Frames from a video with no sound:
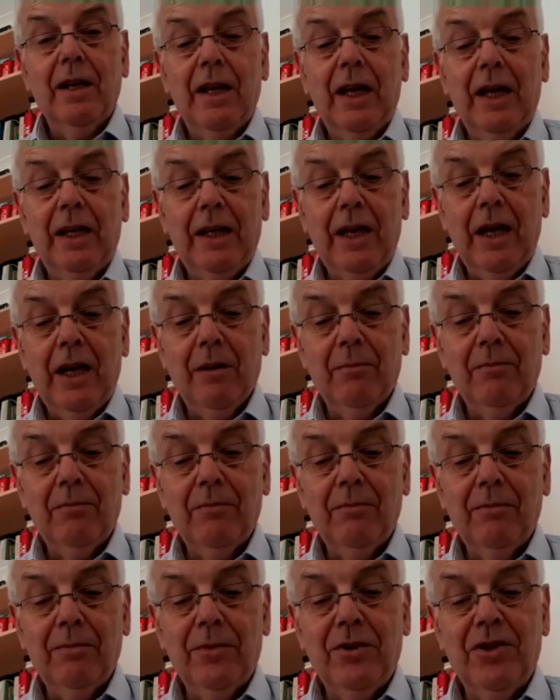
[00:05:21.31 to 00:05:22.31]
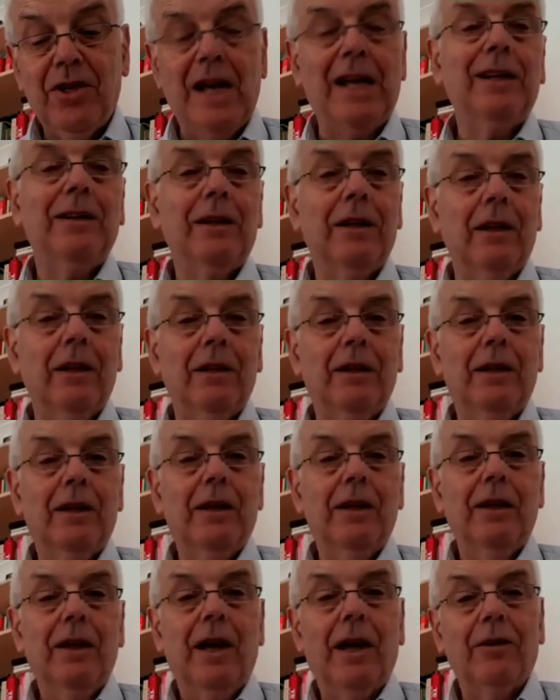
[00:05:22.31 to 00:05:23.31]
He came gentle
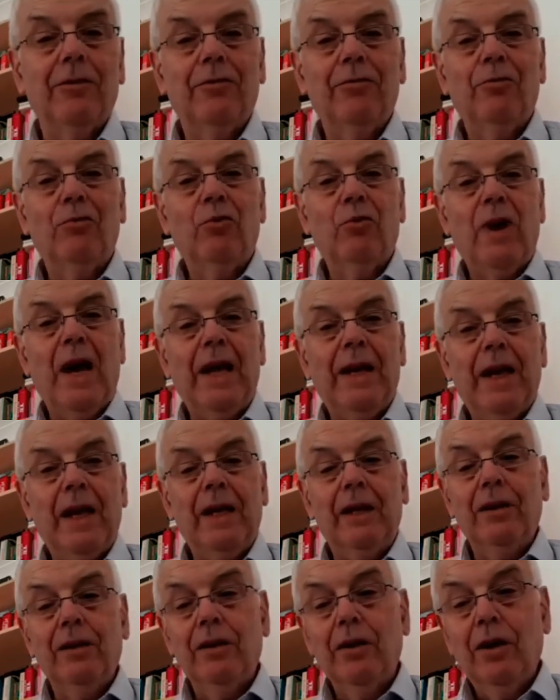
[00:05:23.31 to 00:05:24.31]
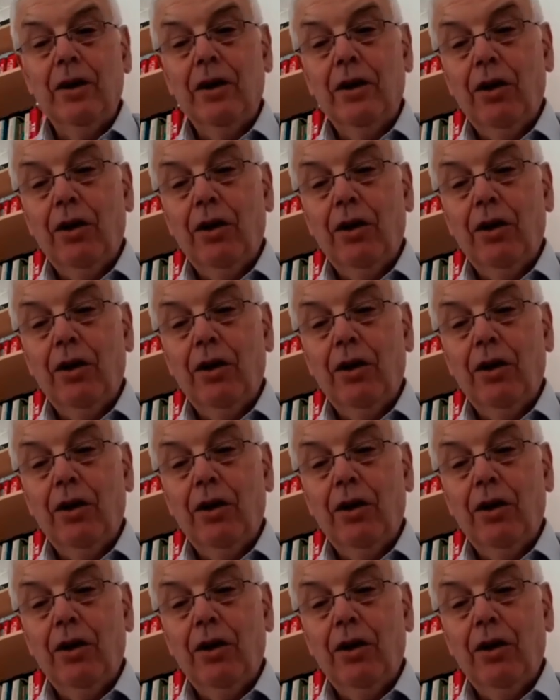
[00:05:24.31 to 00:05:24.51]
and riding